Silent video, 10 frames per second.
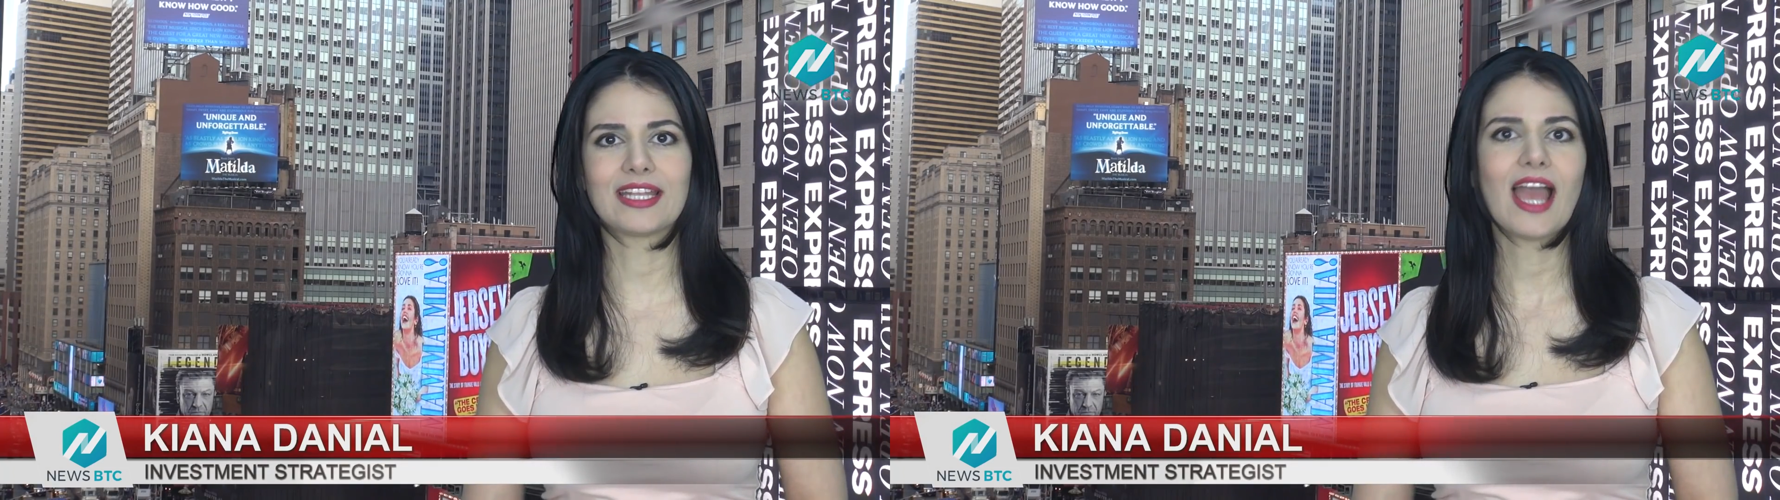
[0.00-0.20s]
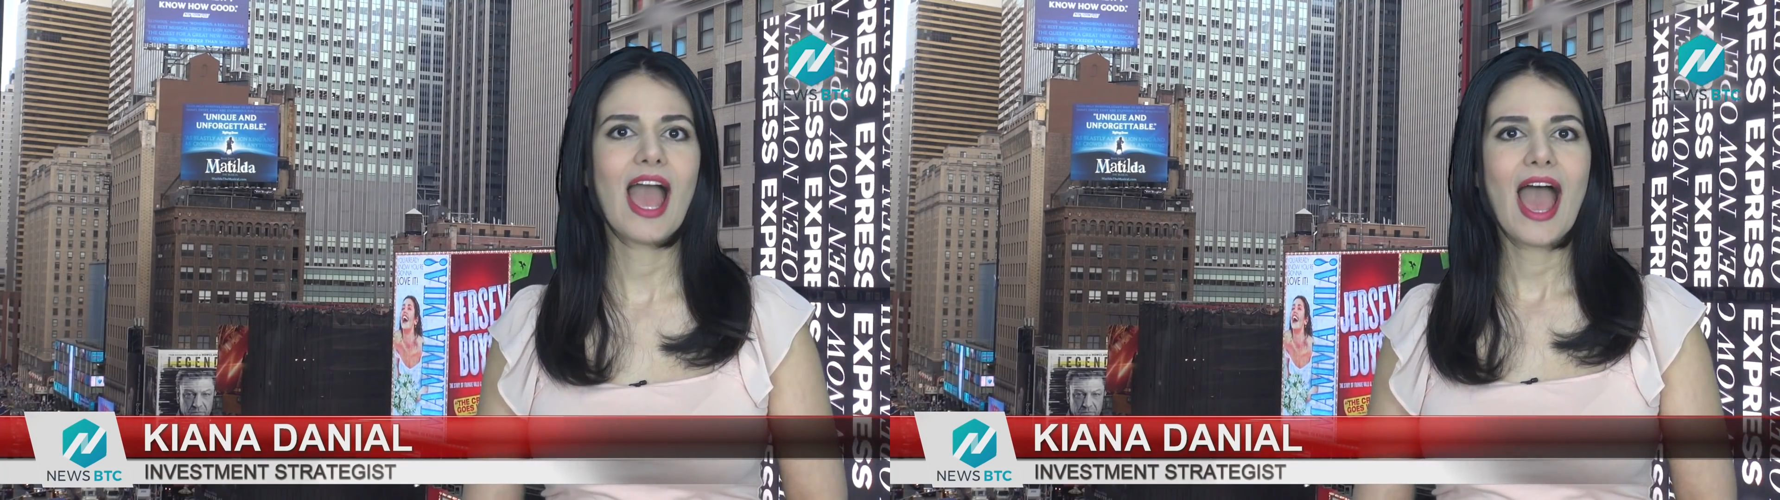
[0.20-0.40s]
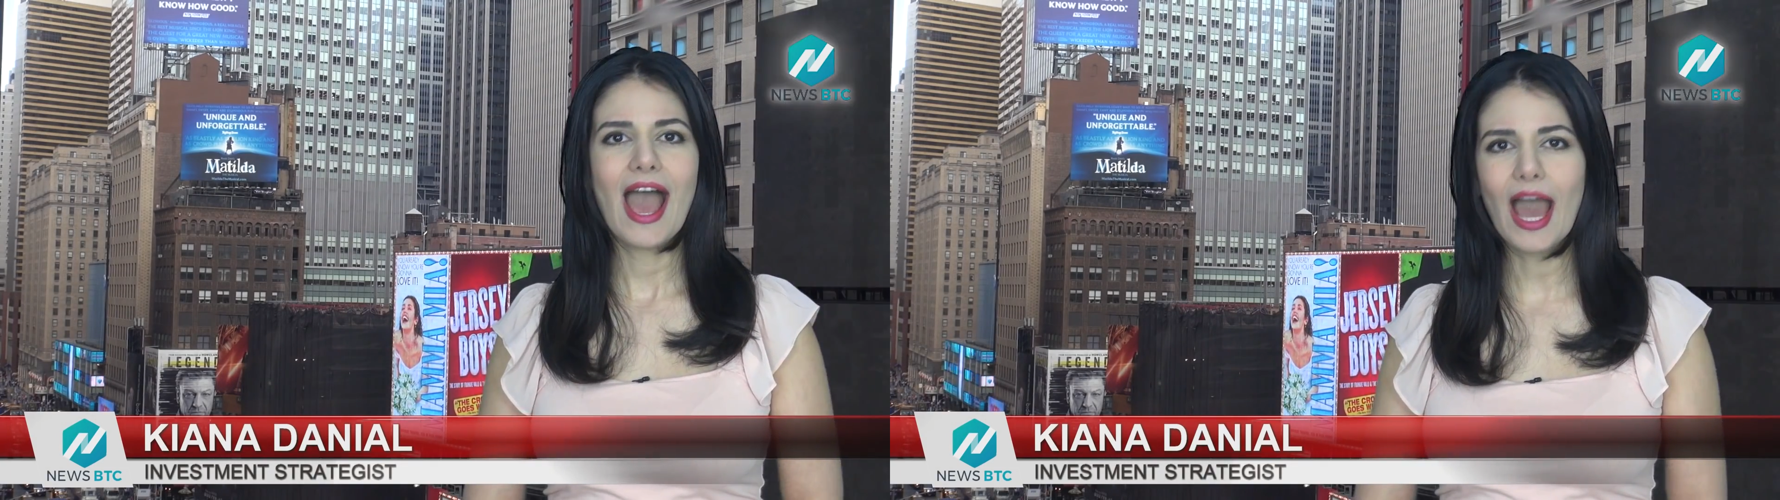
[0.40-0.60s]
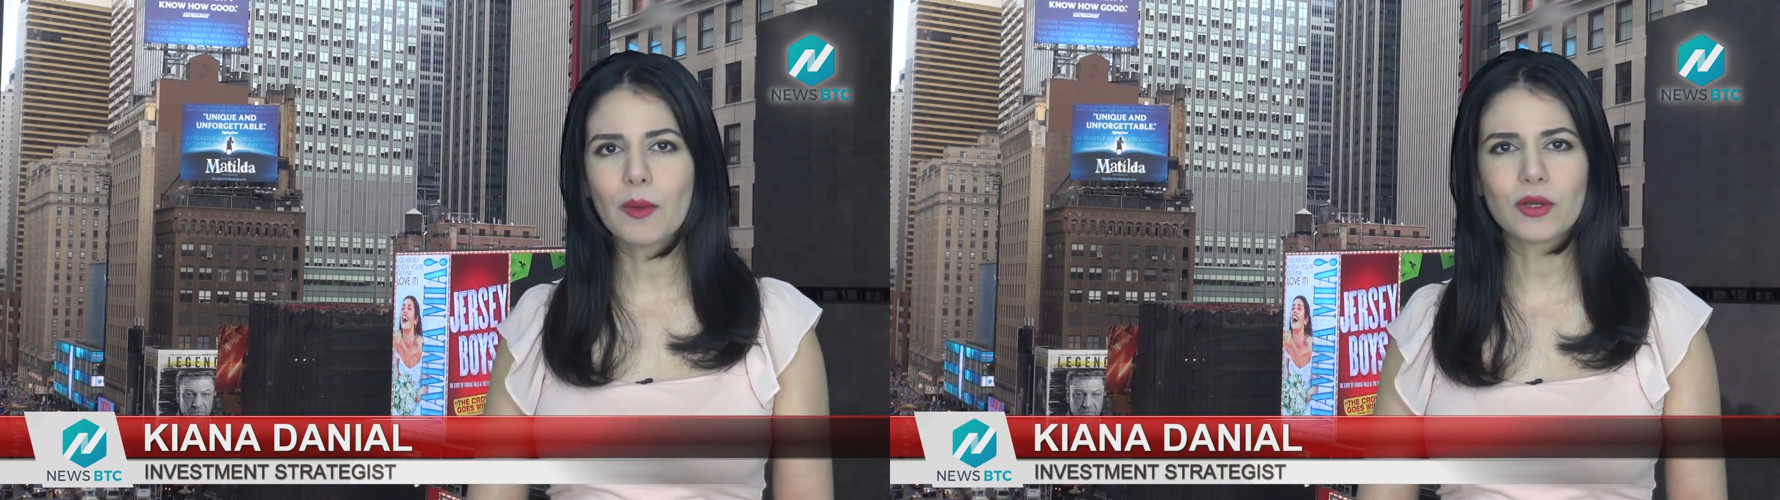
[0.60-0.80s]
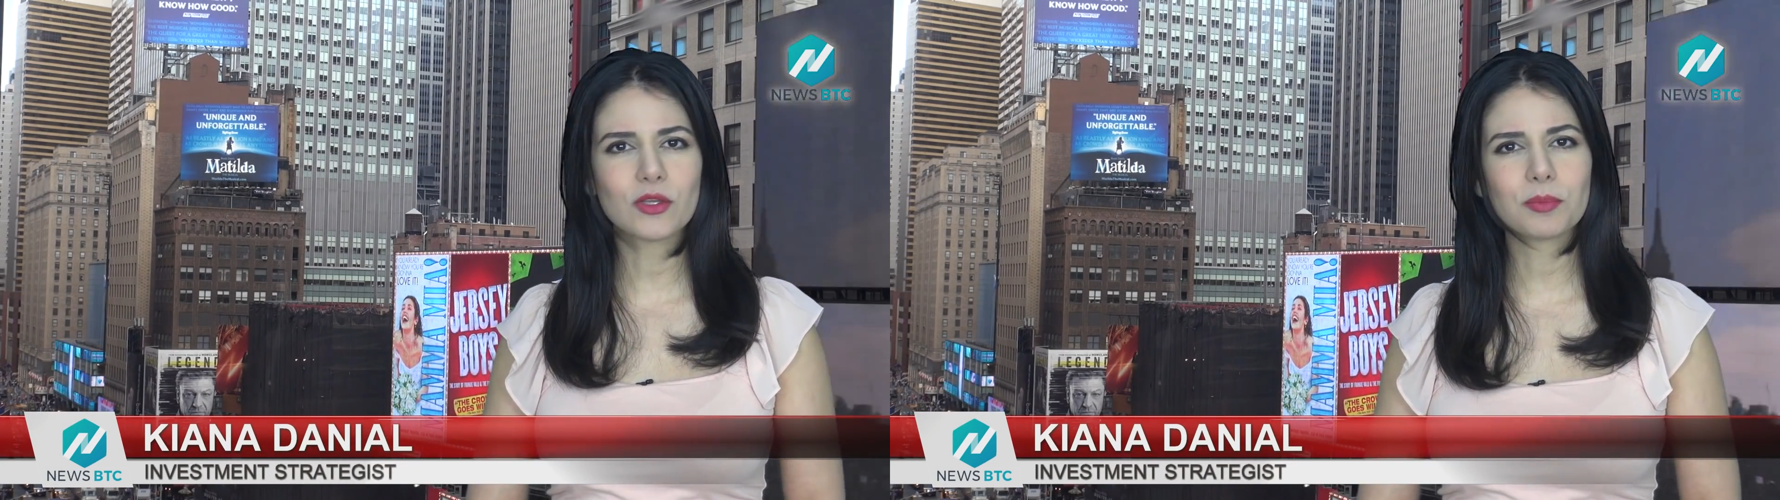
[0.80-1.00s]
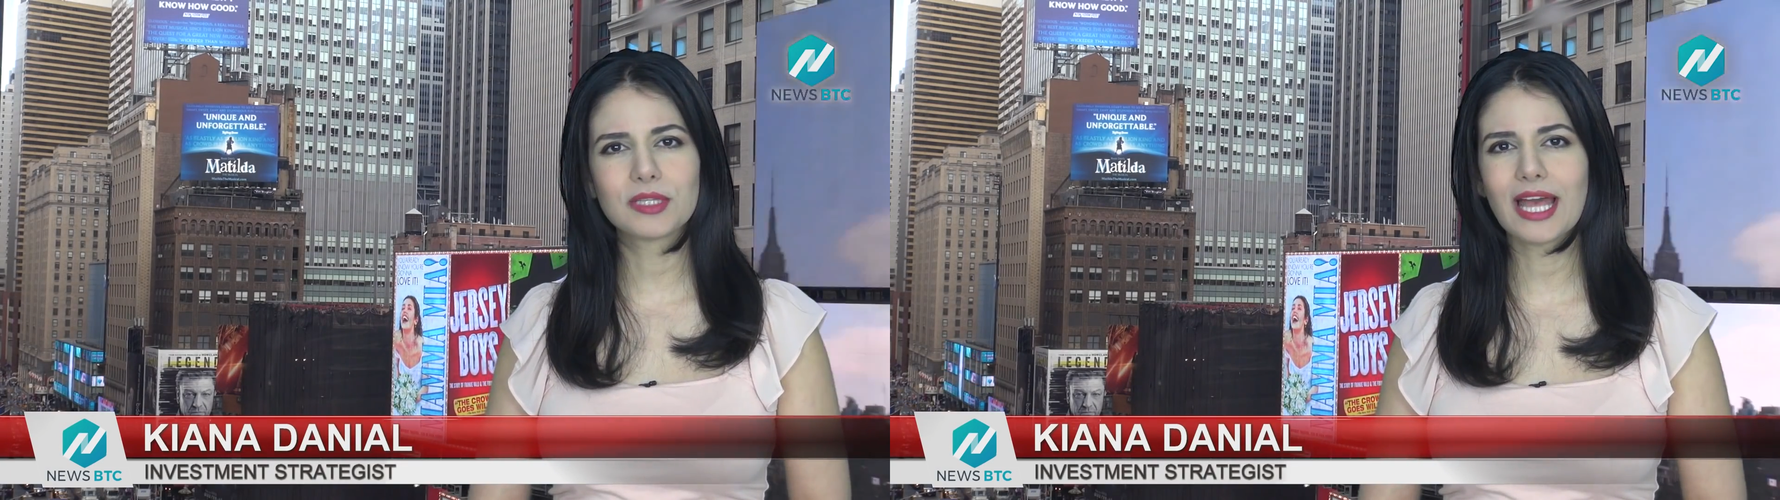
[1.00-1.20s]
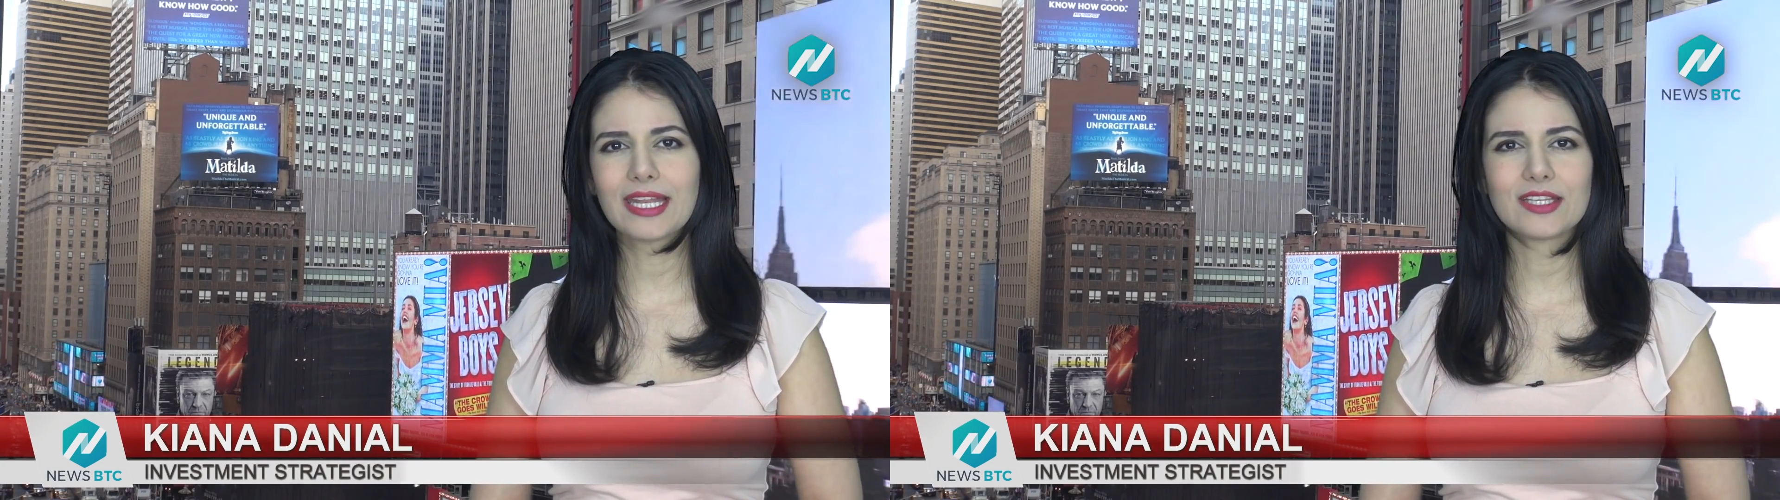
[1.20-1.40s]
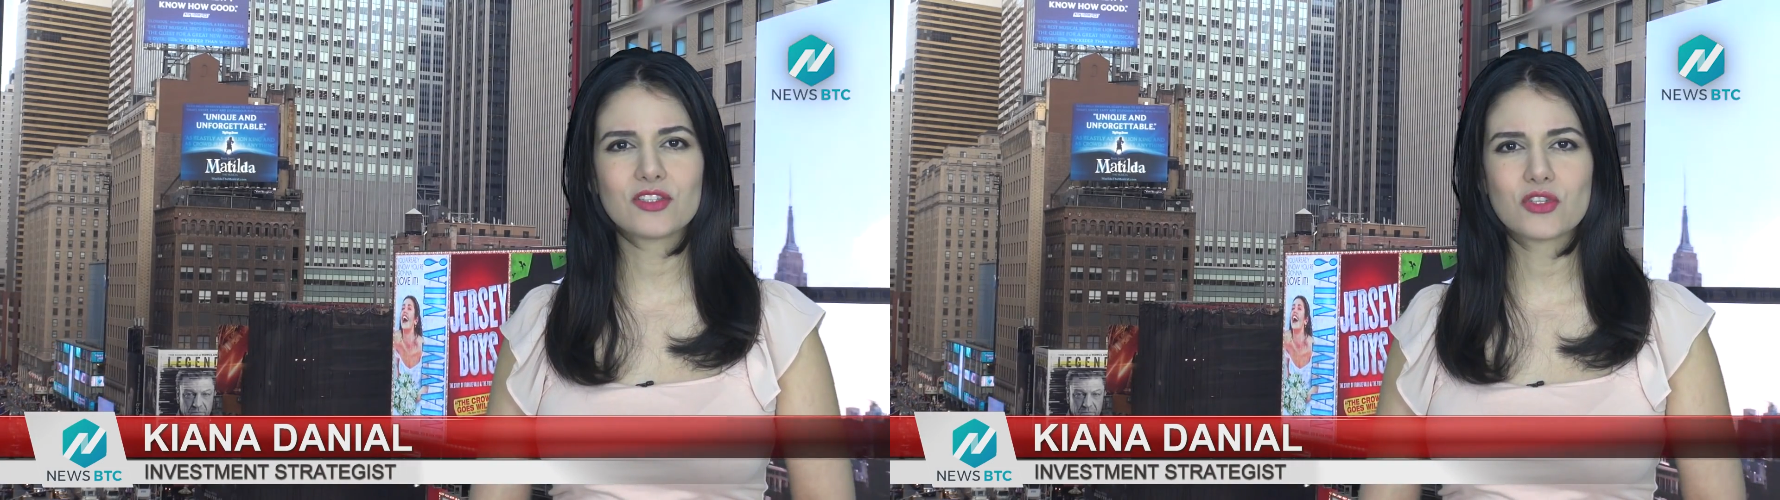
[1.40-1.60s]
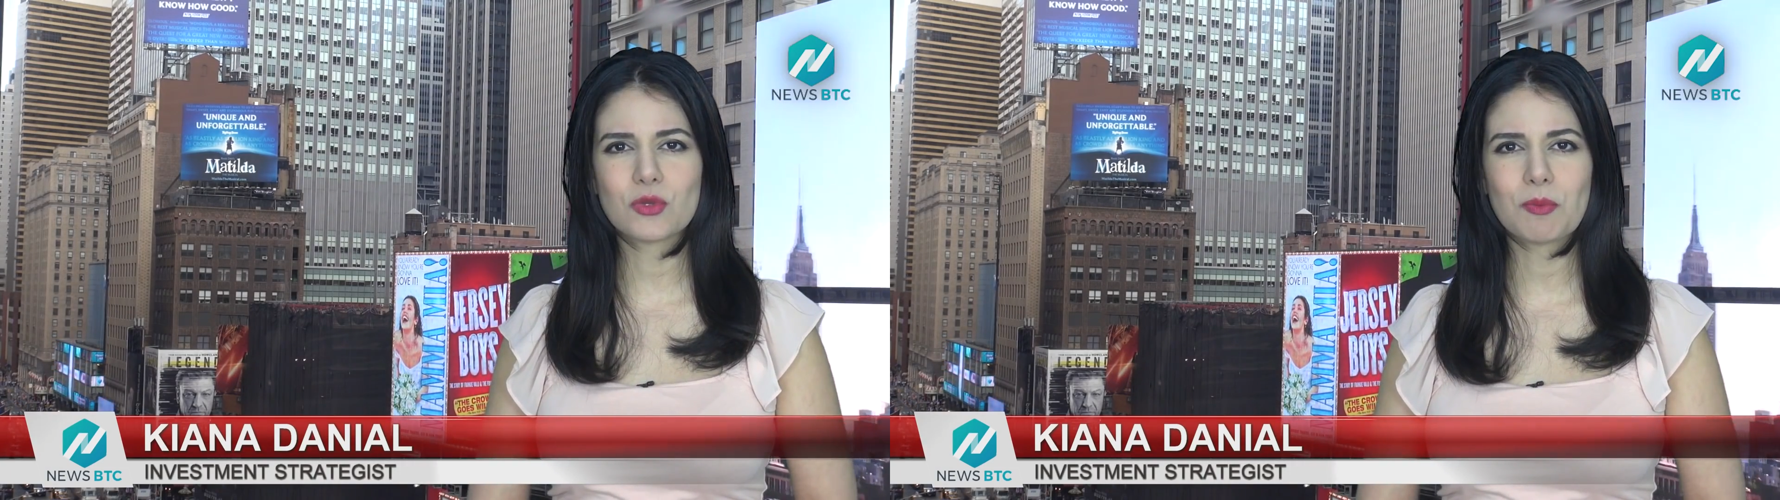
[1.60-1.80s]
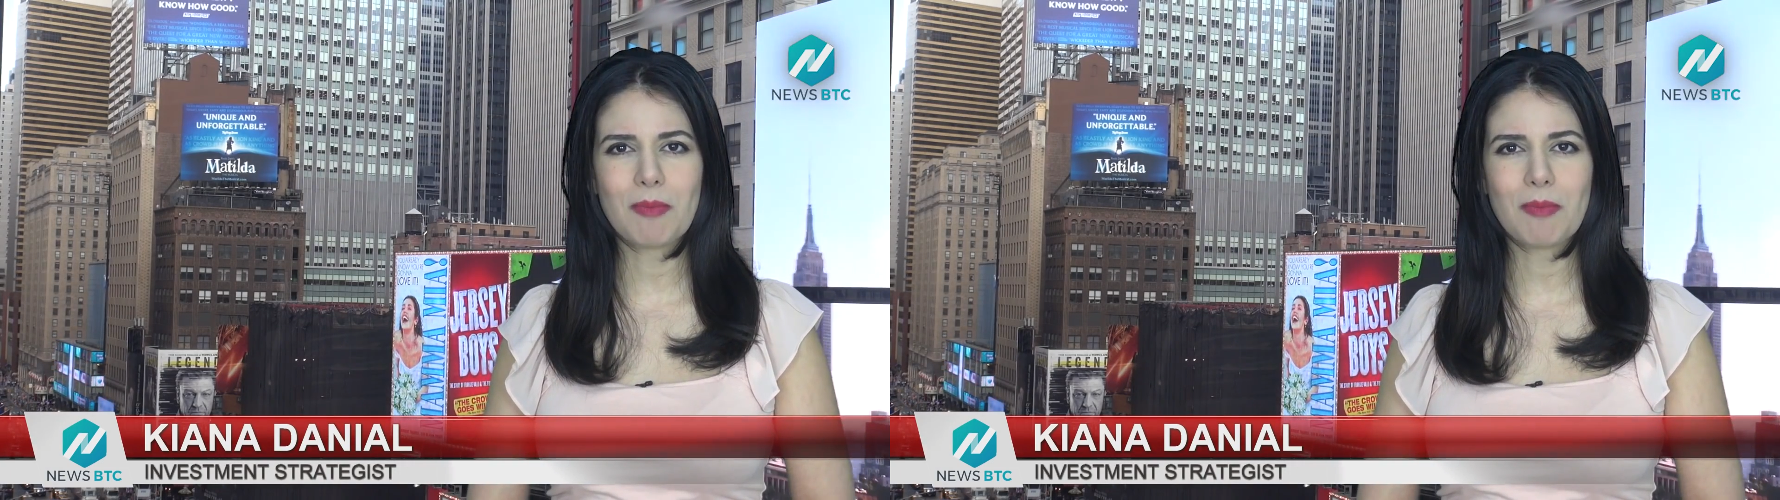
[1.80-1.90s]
And how are you planning to